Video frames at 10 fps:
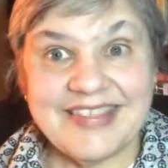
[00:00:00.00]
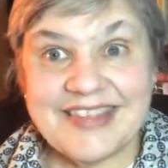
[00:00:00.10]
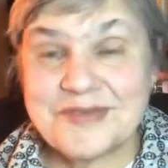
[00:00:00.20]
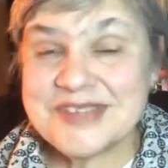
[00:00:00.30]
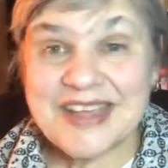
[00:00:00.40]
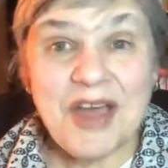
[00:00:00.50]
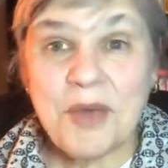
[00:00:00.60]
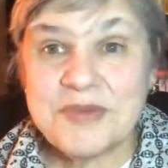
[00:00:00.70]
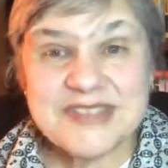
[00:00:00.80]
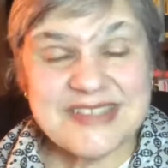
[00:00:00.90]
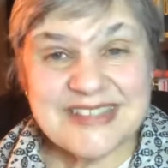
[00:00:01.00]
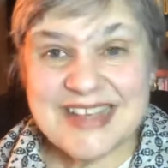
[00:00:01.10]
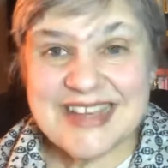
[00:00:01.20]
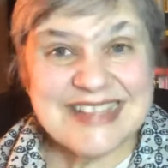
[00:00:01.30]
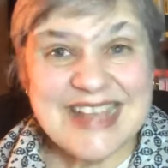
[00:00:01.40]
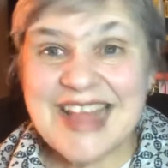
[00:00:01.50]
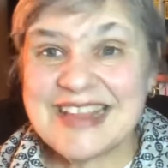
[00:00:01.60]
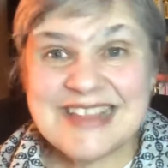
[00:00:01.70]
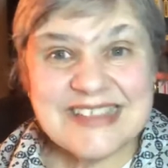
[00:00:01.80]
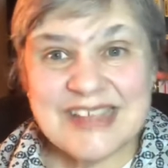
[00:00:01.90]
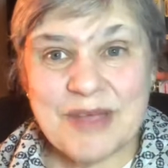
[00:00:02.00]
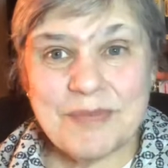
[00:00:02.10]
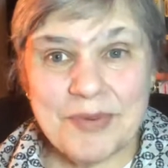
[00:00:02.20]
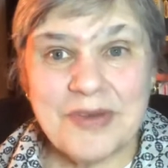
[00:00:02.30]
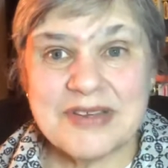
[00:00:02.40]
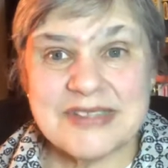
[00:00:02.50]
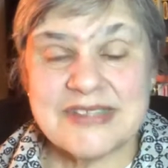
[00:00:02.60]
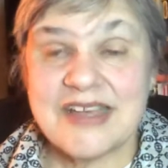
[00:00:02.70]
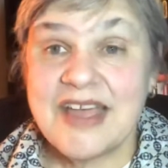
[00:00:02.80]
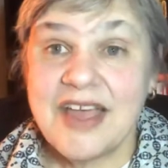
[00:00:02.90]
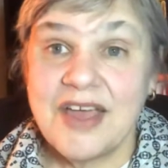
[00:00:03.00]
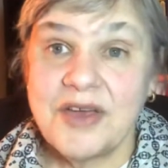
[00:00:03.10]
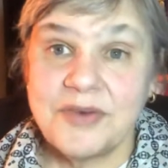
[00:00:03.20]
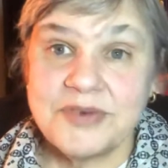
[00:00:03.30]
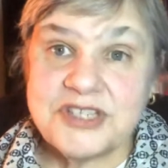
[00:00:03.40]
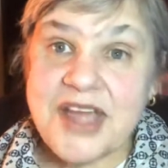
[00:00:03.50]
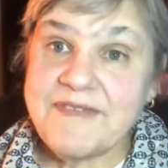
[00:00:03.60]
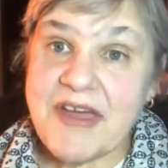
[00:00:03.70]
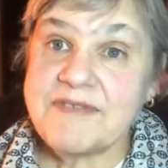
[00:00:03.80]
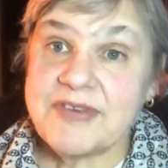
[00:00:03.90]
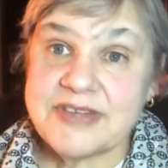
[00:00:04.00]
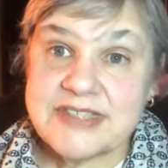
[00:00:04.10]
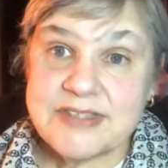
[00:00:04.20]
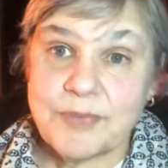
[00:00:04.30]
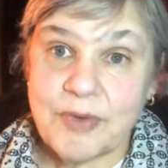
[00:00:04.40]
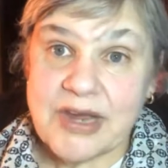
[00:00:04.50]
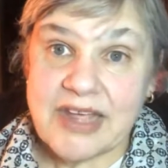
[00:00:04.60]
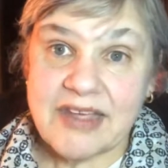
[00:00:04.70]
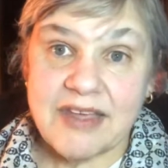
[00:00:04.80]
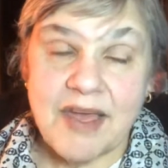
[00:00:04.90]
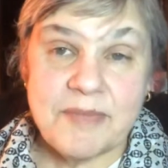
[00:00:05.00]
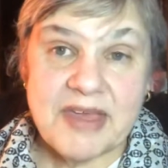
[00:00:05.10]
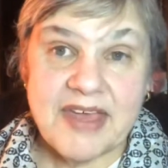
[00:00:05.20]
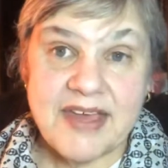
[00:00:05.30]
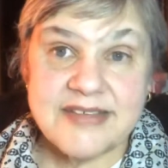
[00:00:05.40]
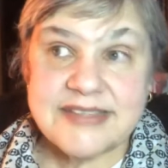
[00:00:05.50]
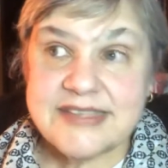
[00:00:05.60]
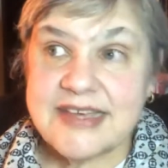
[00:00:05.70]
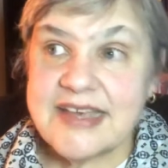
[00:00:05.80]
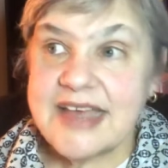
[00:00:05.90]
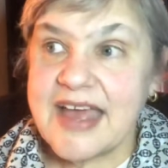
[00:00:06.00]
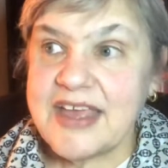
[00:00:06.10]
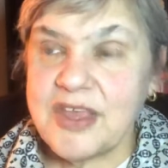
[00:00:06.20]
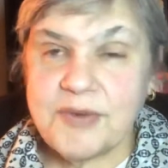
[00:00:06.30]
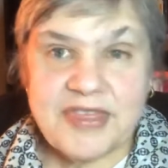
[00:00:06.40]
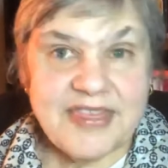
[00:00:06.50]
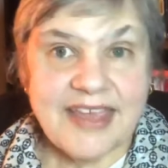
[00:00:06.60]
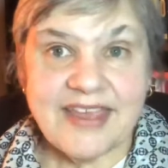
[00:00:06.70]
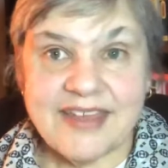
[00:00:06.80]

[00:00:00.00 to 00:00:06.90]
was like almost exactly the same books, which I found very disappointing, because you would think